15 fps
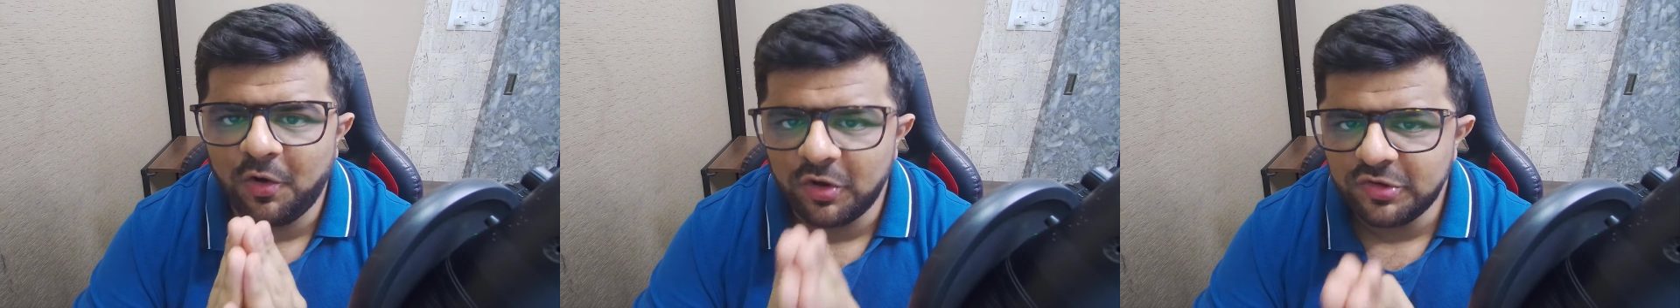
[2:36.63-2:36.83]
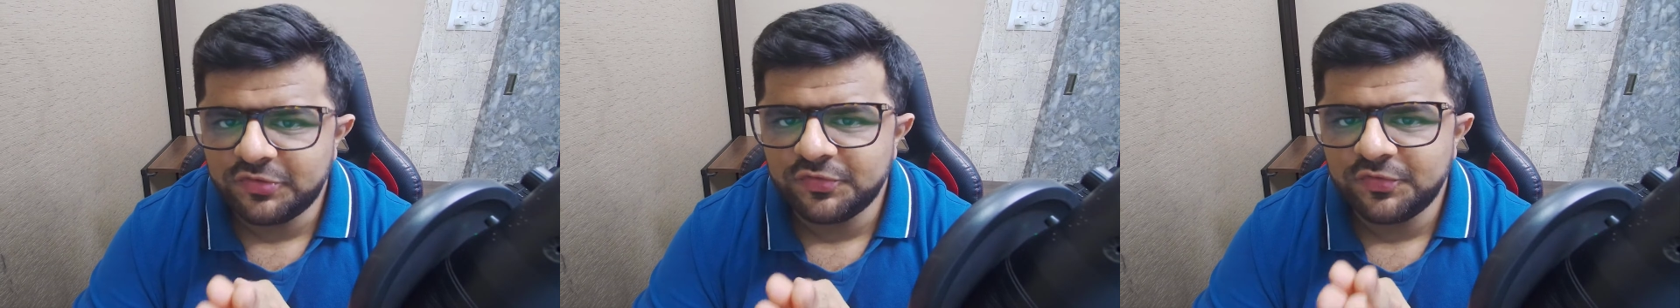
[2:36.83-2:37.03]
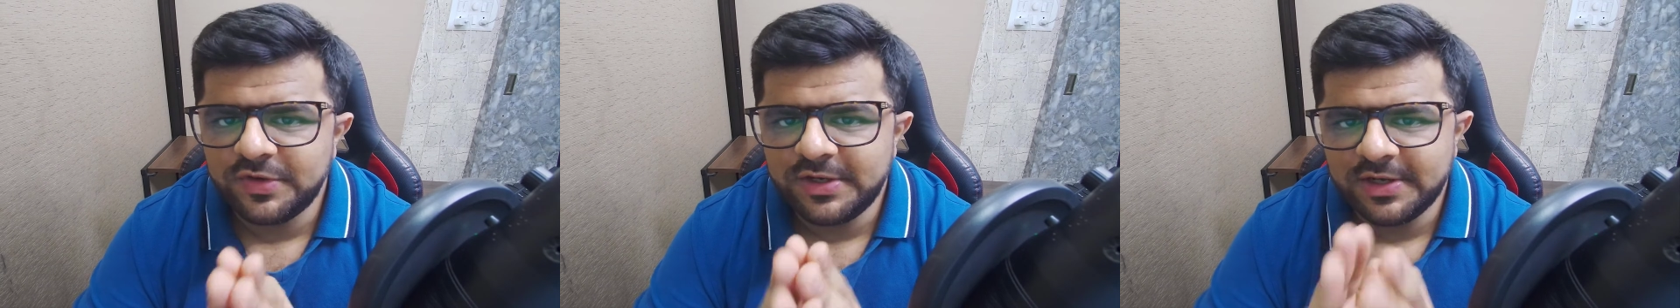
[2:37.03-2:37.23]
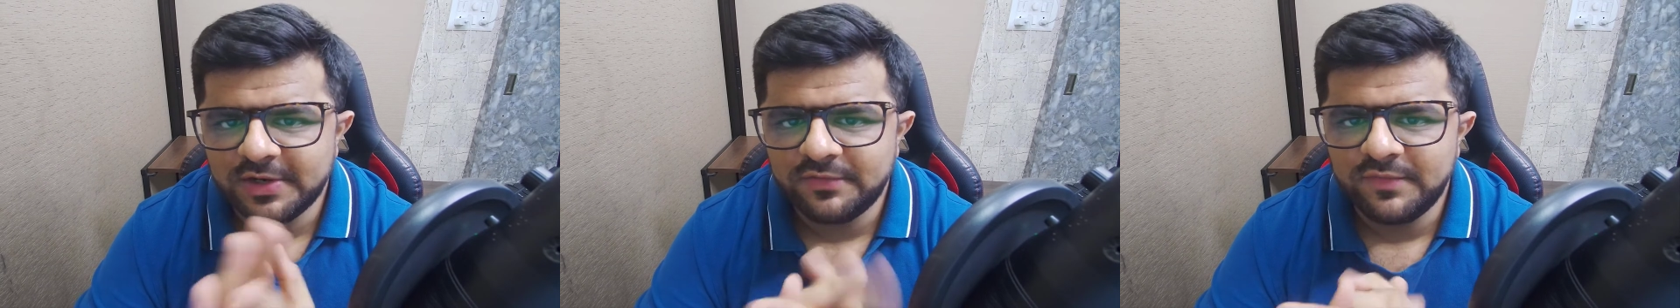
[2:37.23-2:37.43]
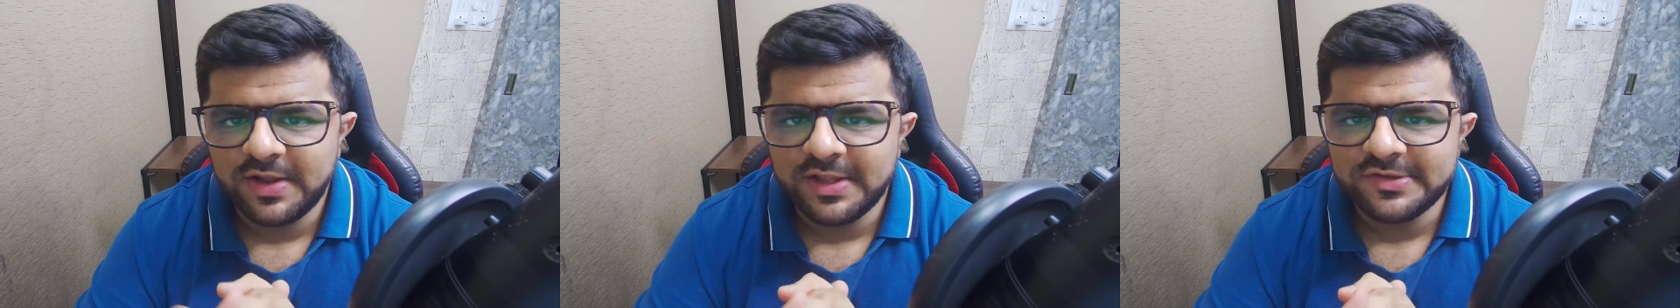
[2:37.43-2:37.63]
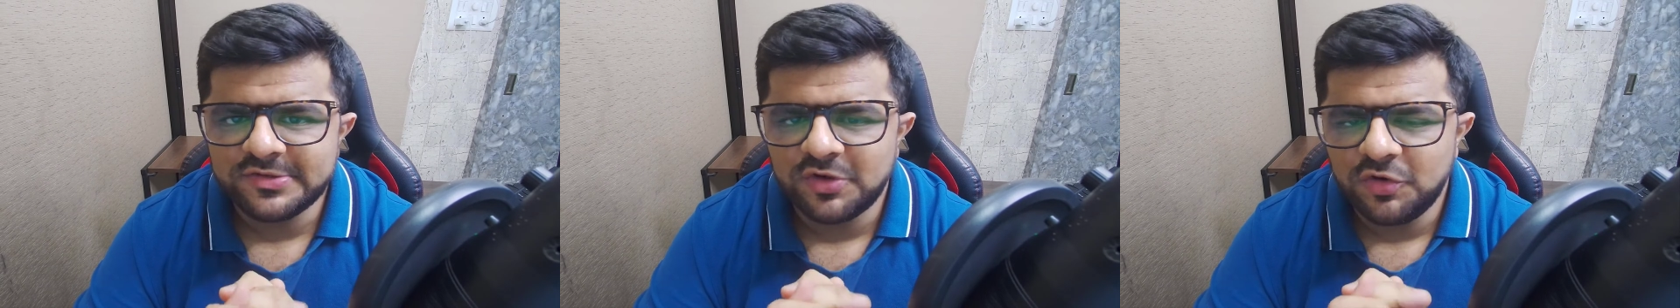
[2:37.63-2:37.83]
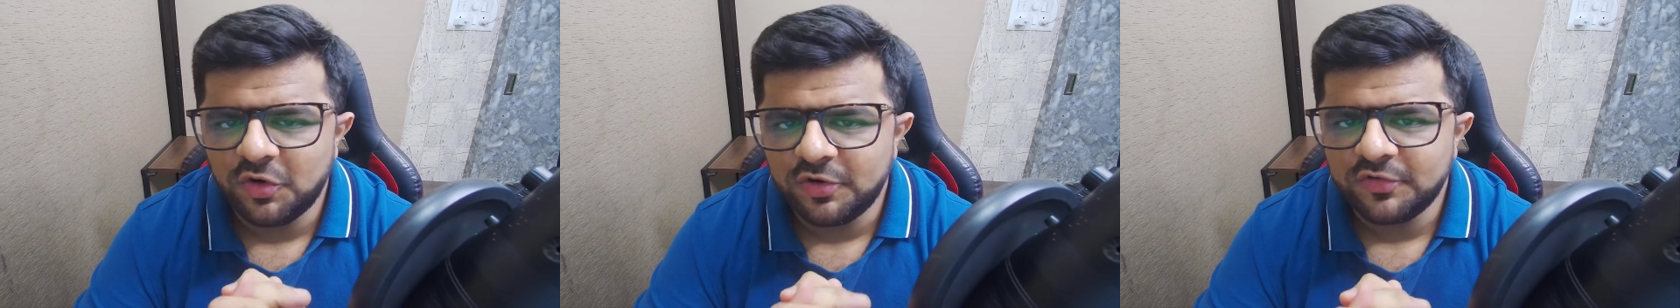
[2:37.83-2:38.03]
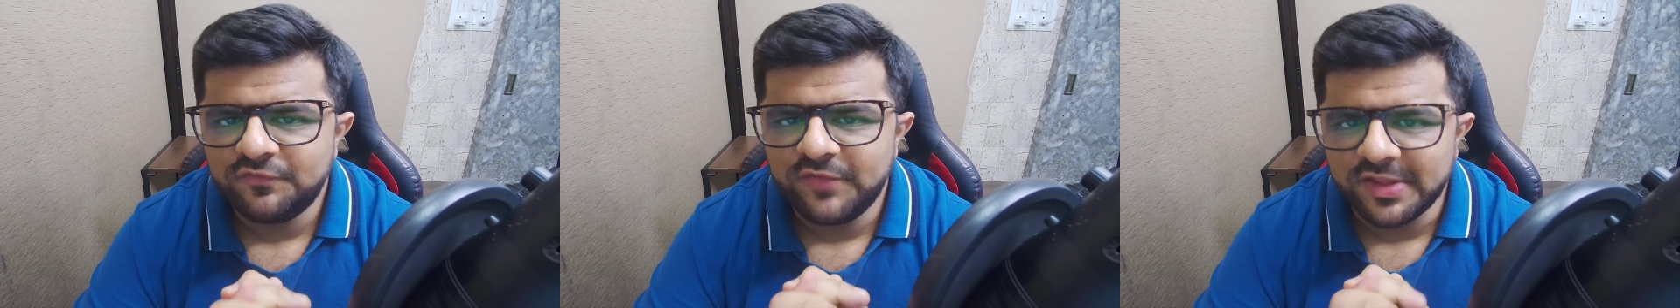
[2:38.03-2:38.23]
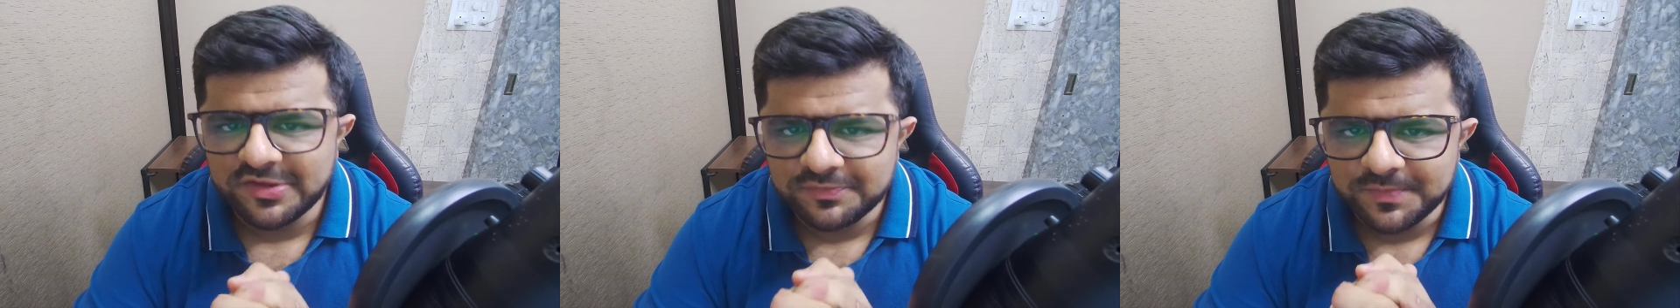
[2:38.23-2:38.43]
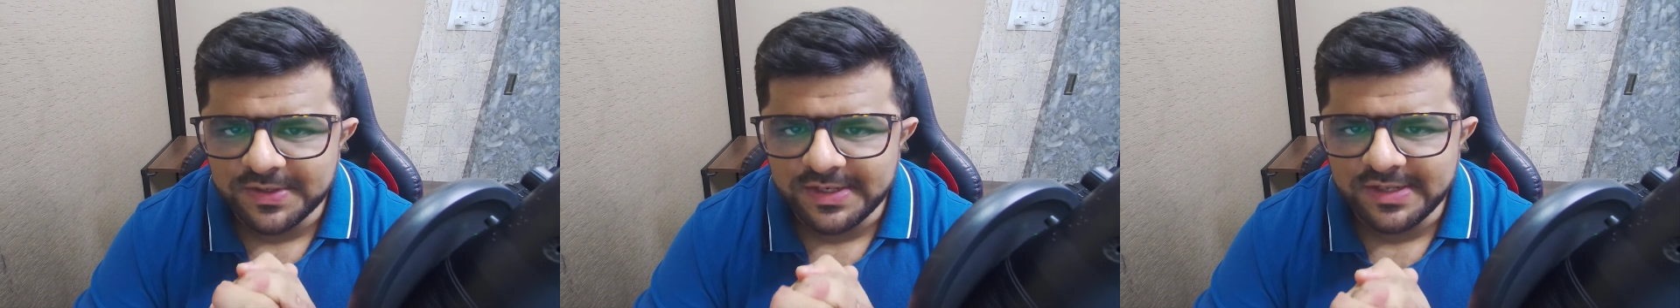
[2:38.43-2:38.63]
Also, it requires a lot of
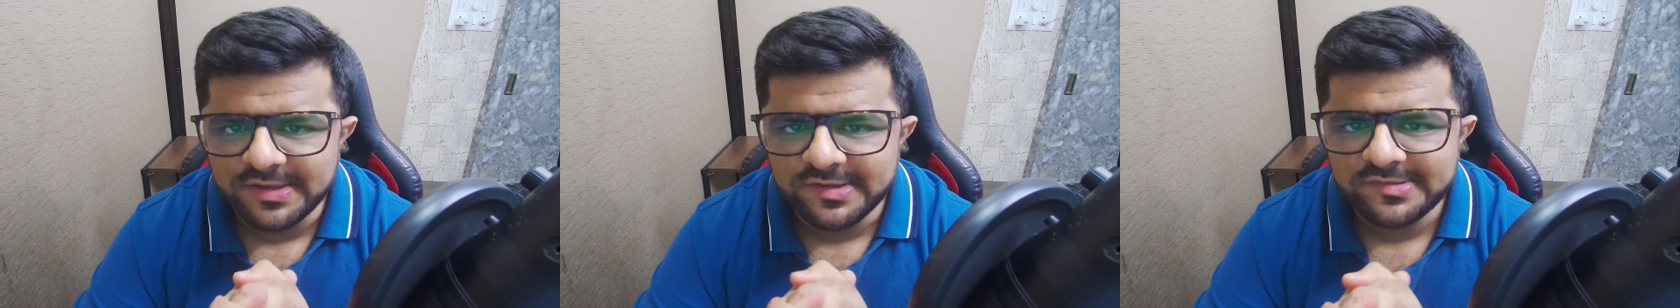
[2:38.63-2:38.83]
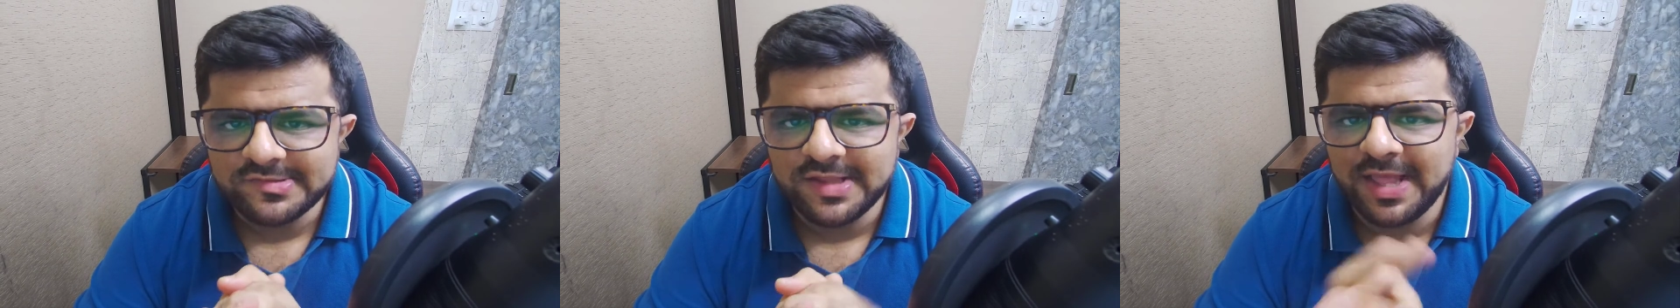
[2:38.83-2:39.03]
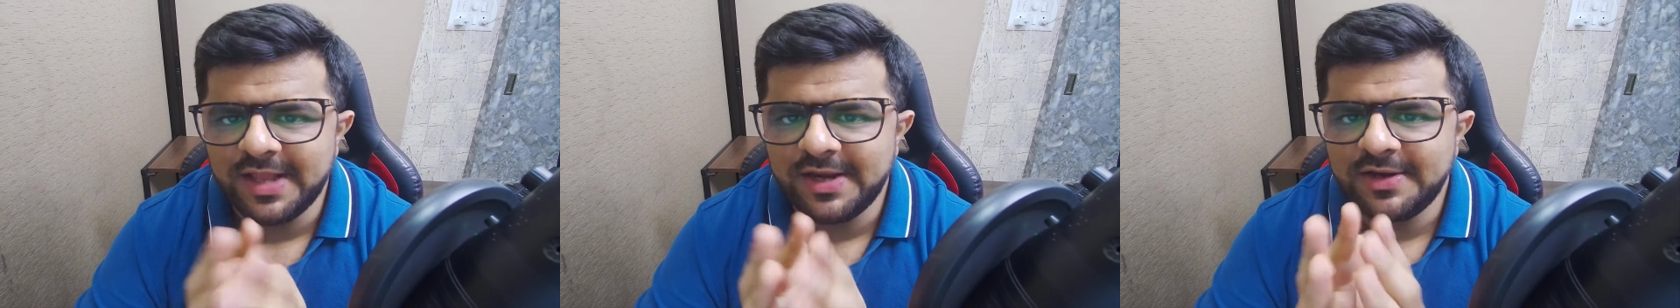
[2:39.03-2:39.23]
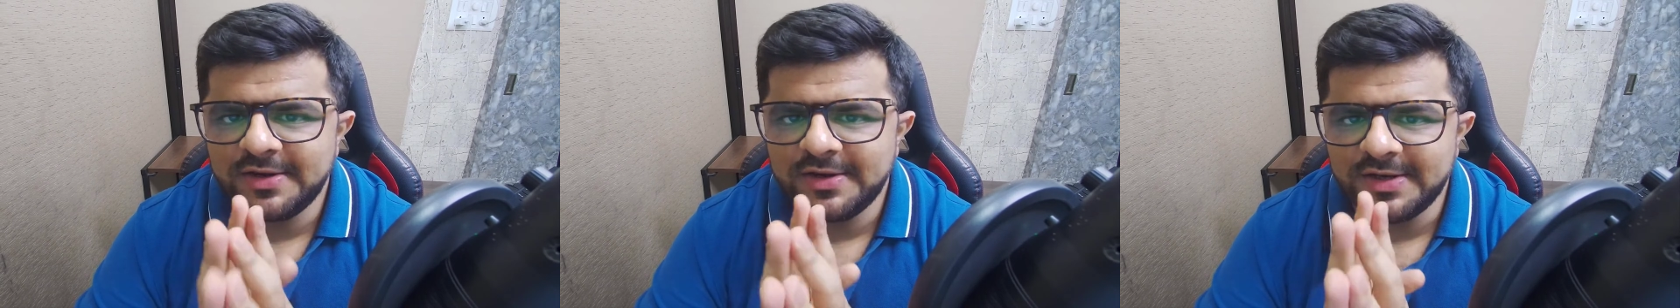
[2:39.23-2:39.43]
expertise and